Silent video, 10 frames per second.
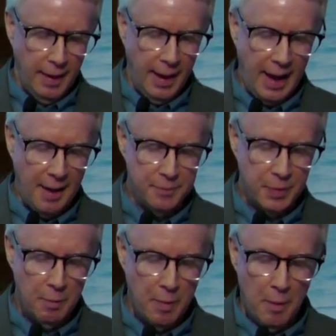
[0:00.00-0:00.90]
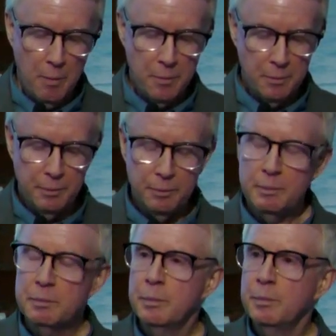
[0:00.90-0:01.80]
Um,
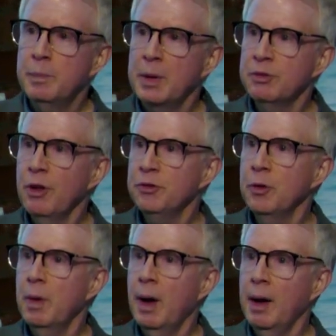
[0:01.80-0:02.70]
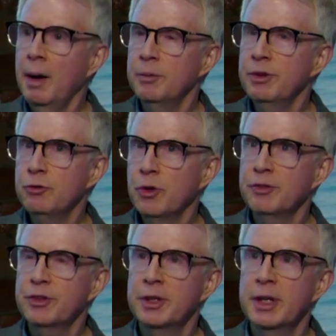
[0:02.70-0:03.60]
but it was also, I, I, was
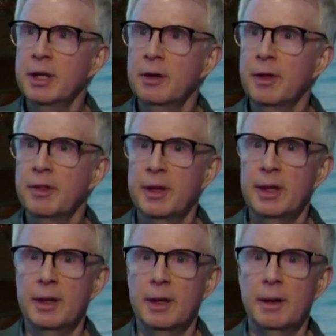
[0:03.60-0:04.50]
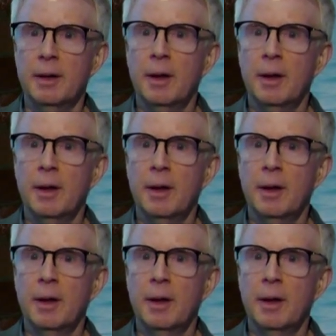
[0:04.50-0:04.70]
interested to hear that the, uh,